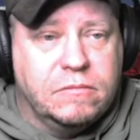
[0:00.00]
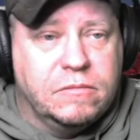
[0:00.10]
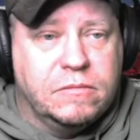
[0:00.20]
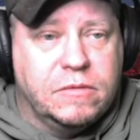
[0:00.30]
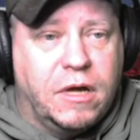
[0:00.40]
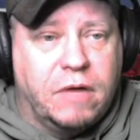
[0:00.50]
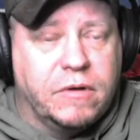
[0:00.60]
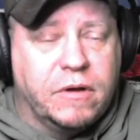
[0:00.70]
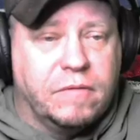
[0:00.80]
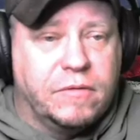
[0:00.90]
not
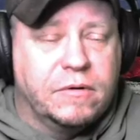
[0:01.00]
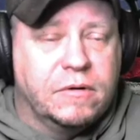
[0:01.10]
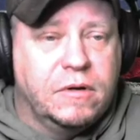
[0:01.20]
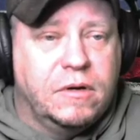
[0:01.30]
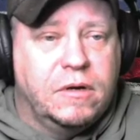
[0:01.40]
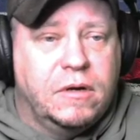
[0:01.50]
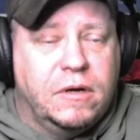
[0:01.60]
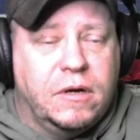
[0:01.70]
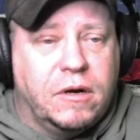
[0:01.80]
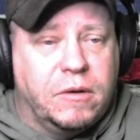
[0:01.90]
recover.
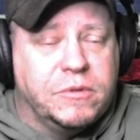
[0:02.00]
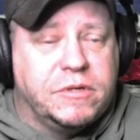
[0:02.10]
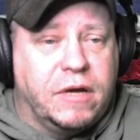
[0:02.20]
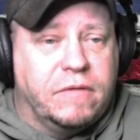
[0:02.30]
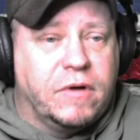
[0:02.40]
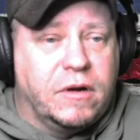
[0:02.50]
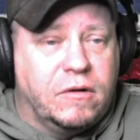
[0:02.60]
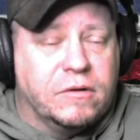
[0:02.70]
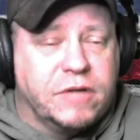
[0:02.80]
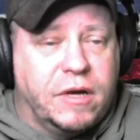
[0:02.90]
It would take a very
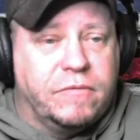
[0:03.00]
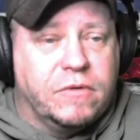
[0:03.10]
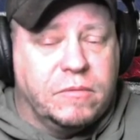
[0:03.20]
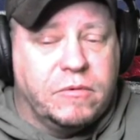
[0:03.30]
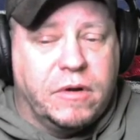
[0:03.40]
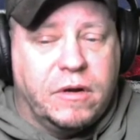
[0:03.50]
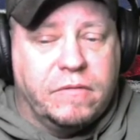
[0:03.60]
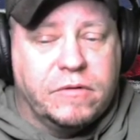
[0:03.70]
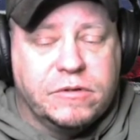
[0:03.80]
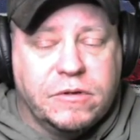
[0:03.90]
long time for them to
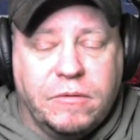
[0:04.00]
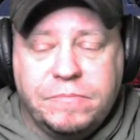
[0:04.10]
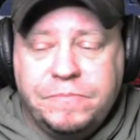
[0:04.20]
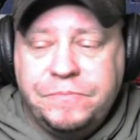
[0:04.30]
recover. So